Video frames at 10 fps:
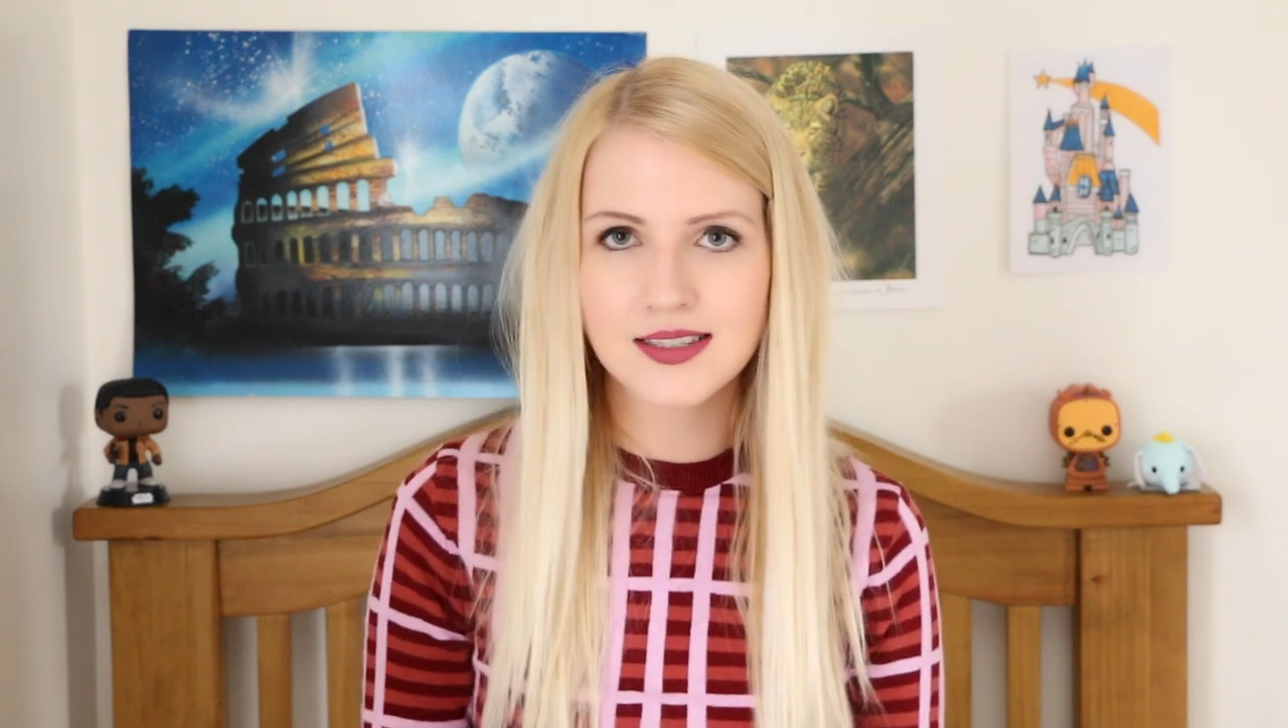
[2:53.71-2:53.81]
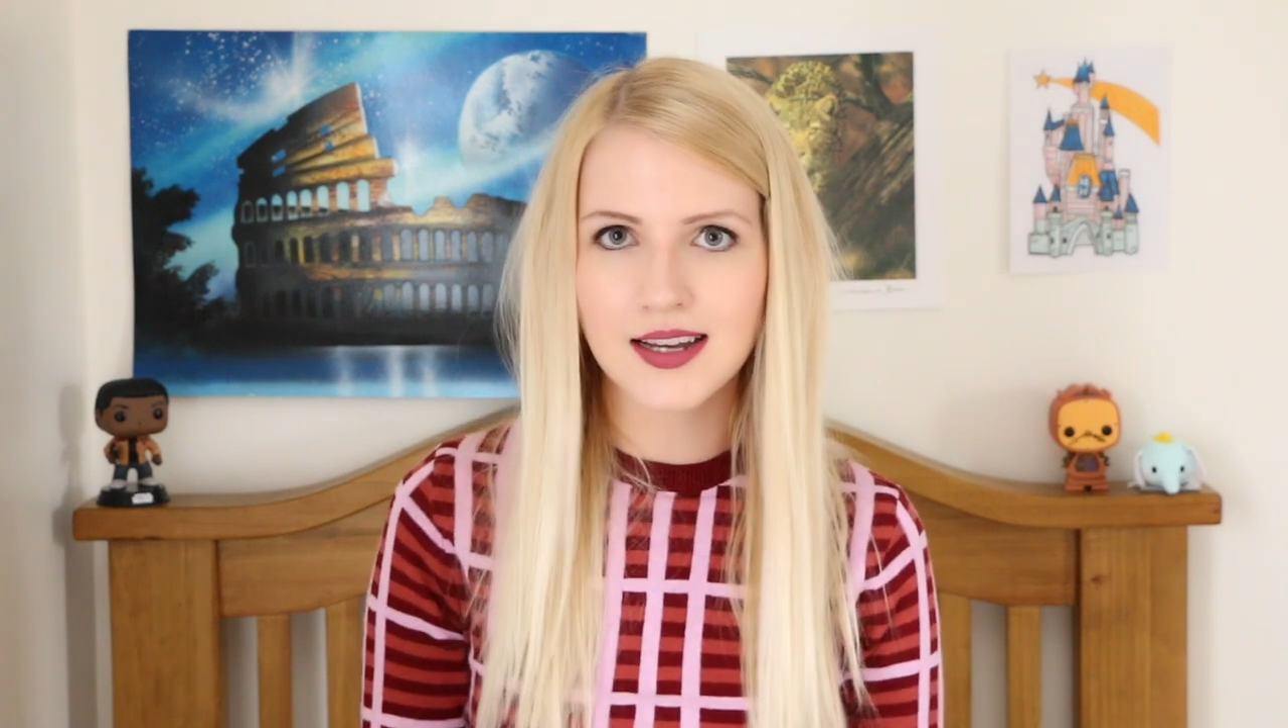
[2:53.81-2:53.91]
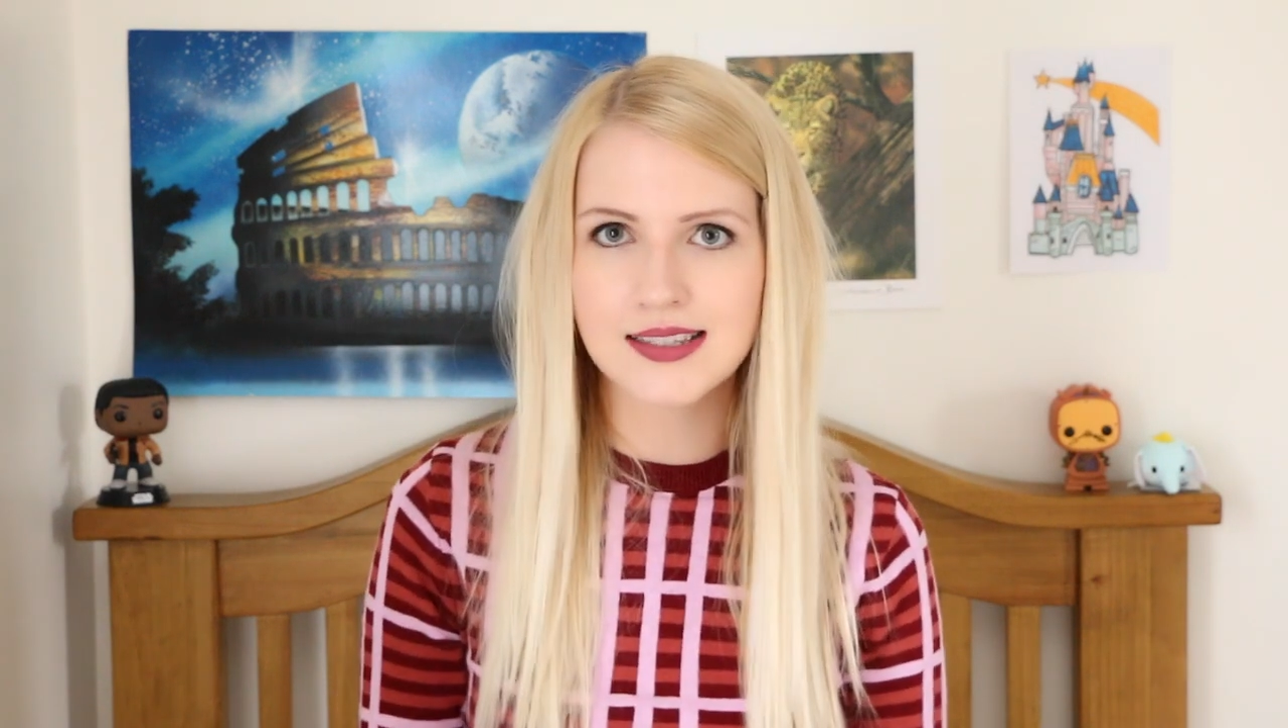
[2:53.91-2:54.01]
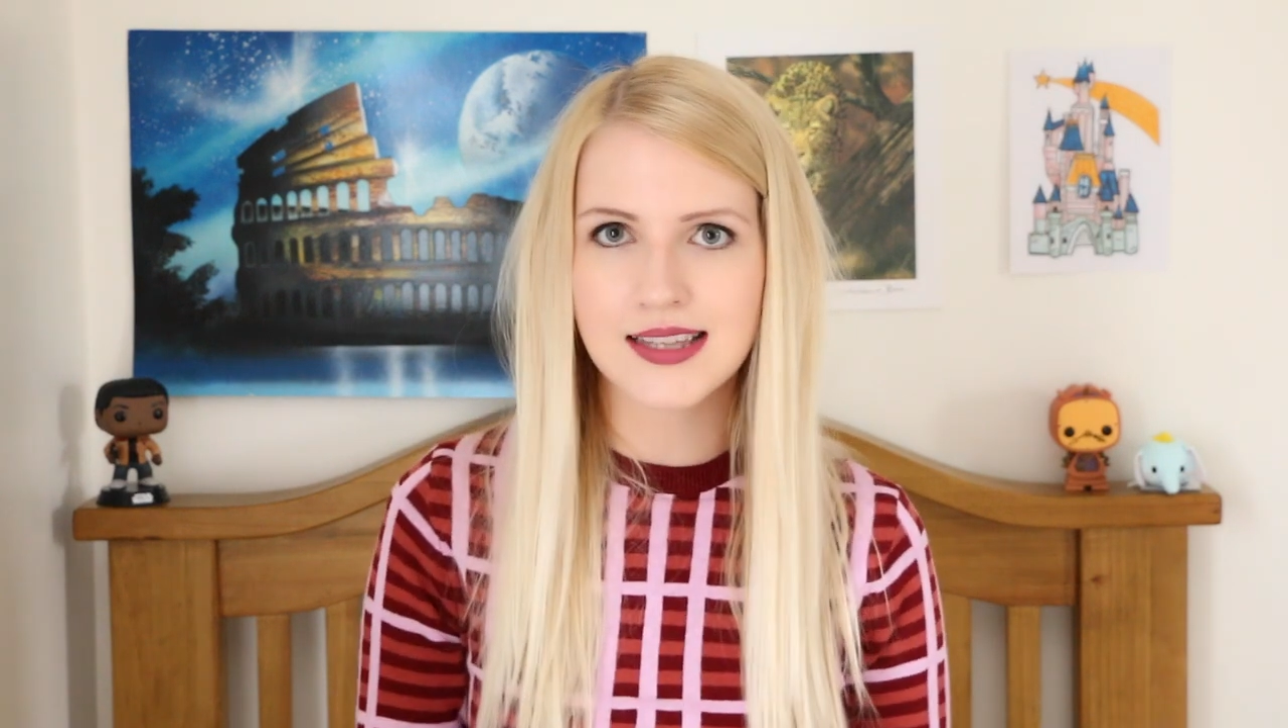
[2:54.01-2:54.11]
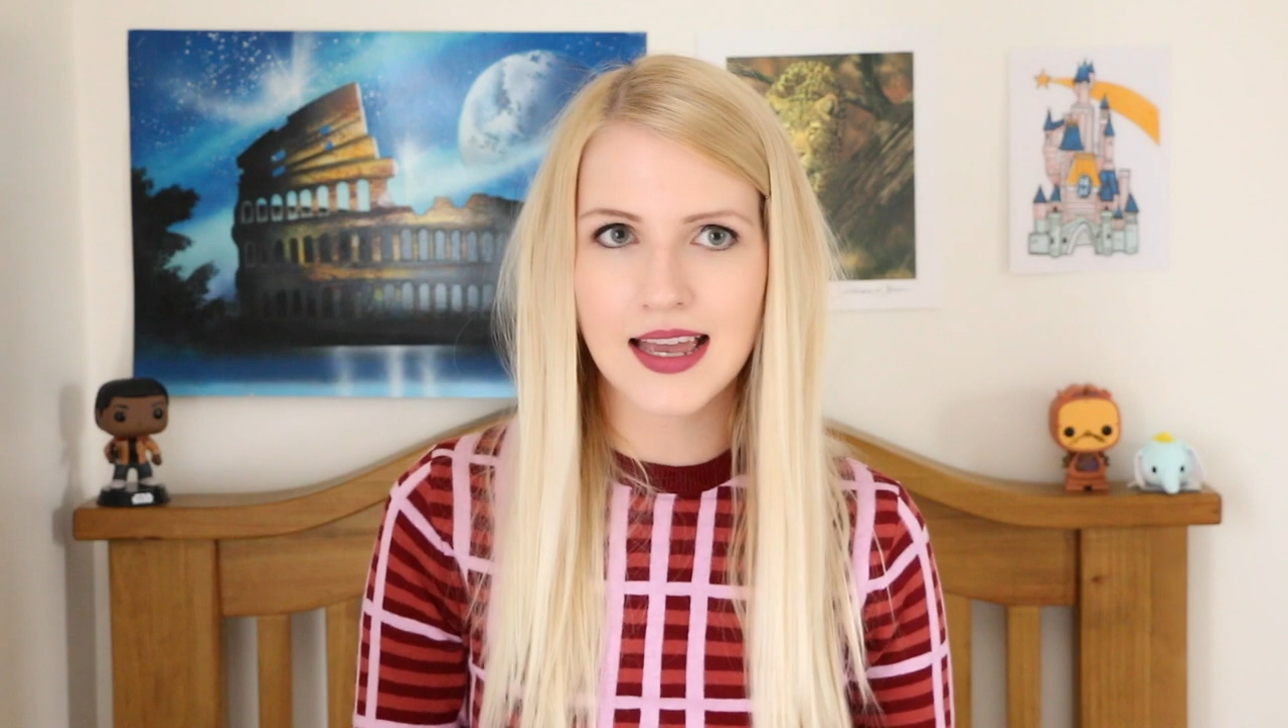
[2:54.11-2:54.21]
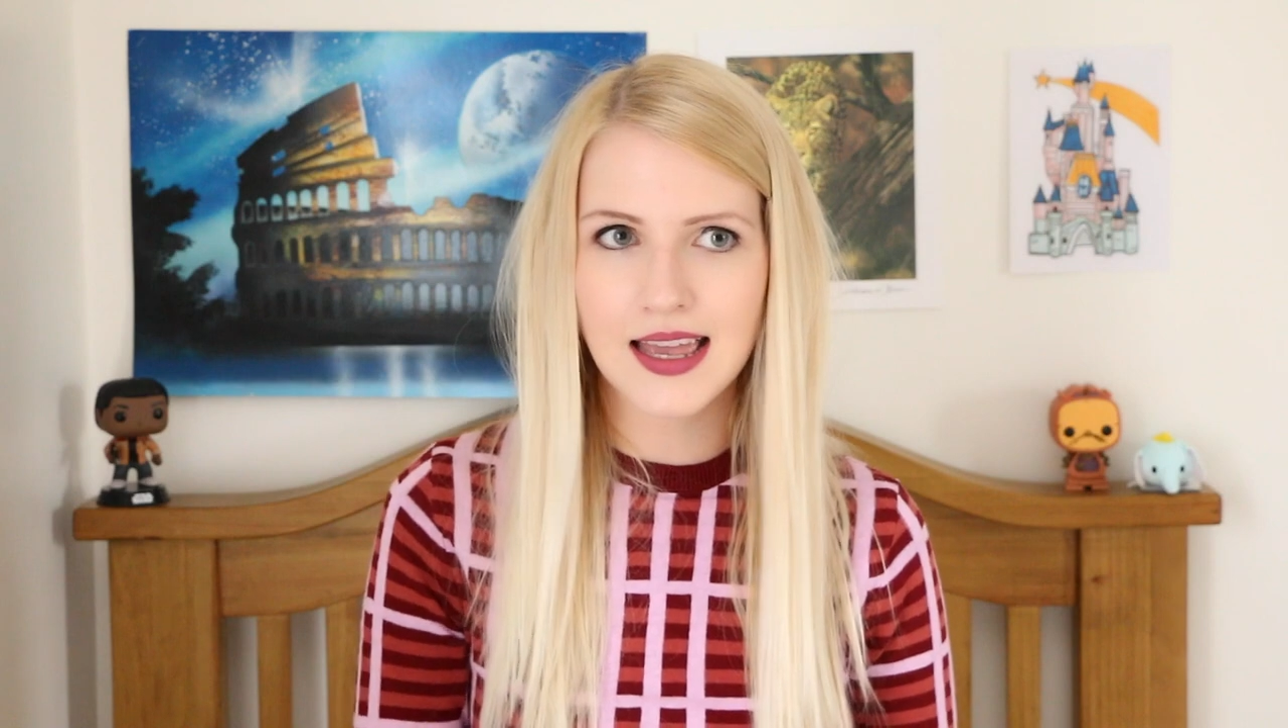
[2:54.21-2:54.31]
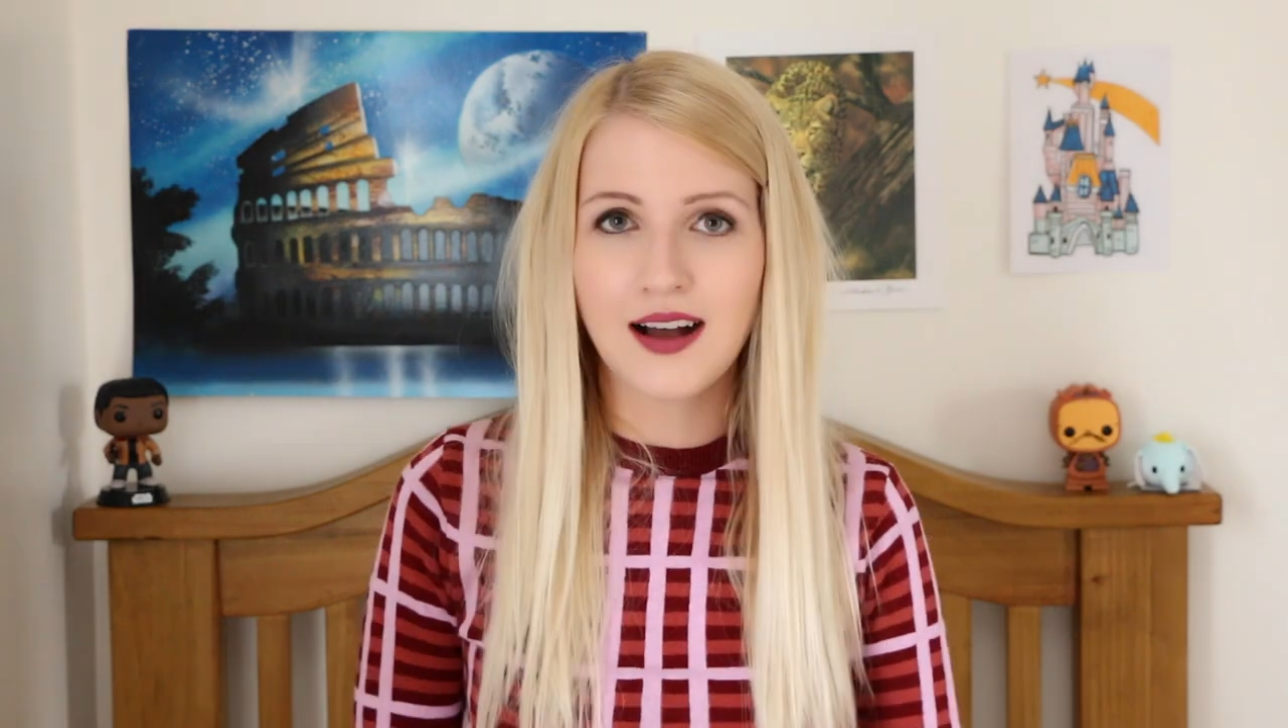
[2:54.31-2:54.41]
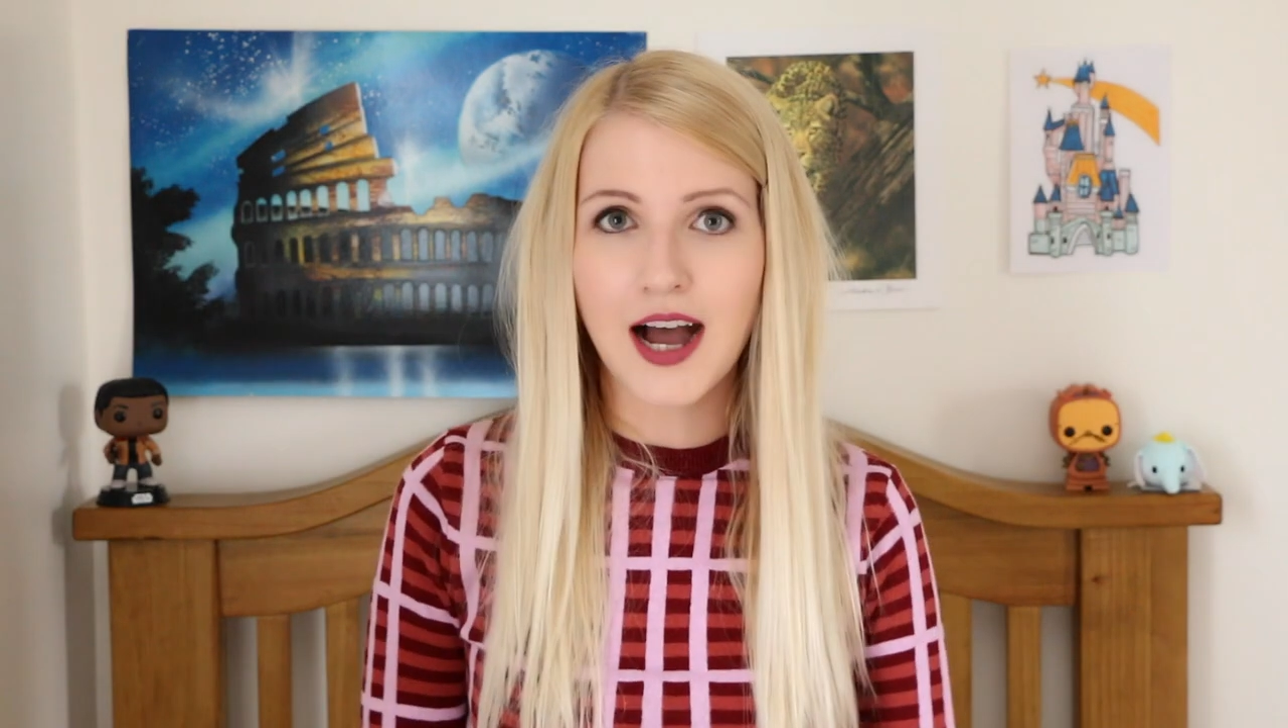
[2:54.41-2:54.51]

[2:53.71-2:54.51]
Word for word: size 8.